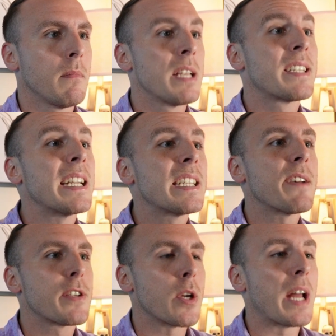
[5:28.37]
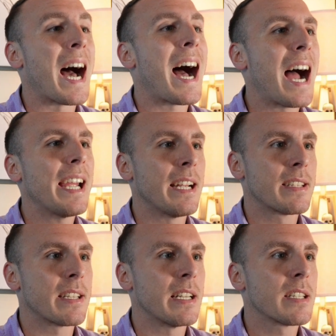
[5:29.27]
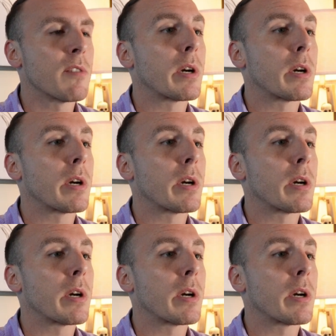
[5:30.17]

Studies have shown a high incidence of